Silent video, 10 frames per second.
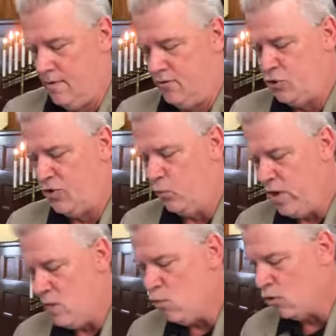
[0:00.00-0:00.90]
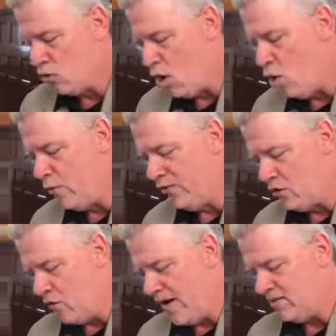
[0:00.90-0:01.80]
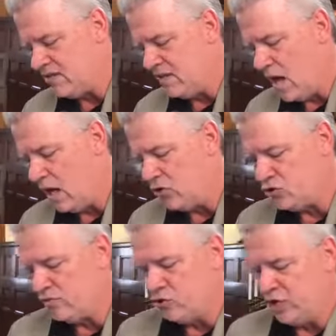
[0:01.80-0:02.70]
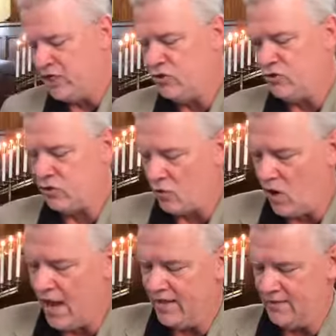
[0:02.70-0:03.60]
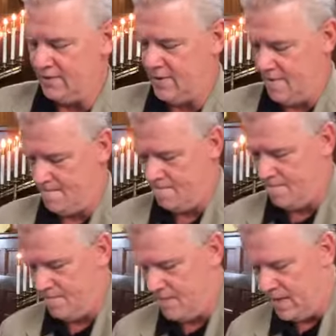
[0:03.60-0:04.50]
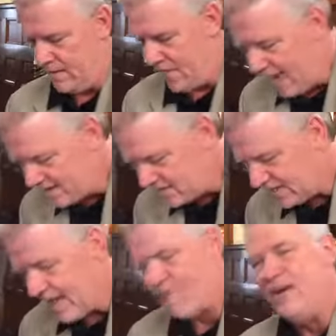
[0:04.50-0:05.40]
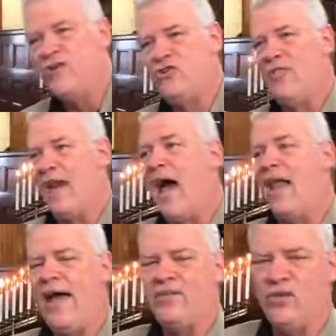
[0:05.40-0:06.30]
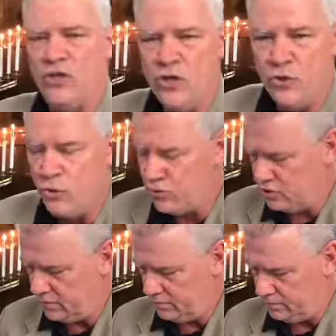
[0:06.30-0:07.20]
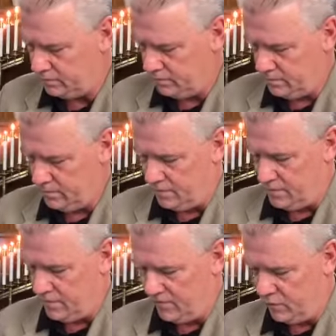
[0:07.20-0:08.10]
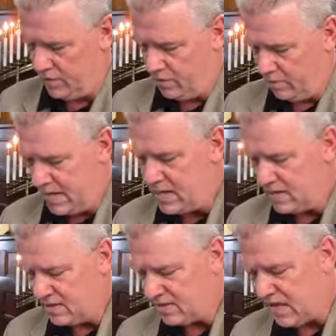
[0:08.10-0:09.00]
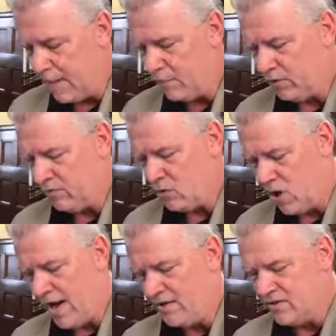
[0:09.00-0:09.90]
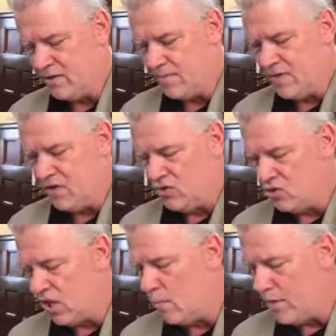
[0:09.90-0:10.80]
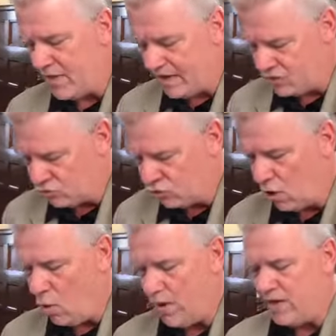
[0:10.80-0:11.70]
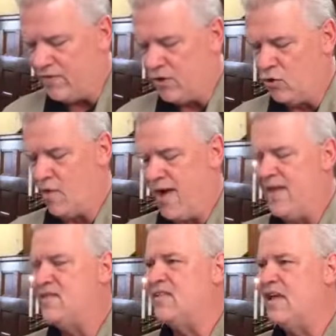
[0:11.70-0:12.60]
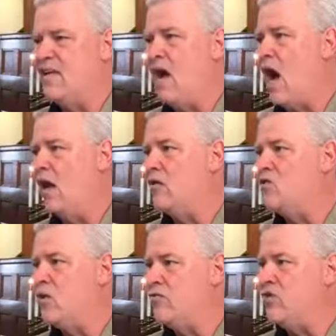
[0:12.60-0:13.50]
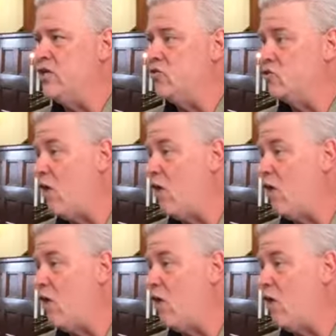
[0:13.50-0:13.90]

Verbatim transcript: so that we will grow in the grace and knowledge of Jesus Christ. And that is the definition that I like to use for the, being a disciple of Christ. Someone that is growing in the grace and knowledge of Jesus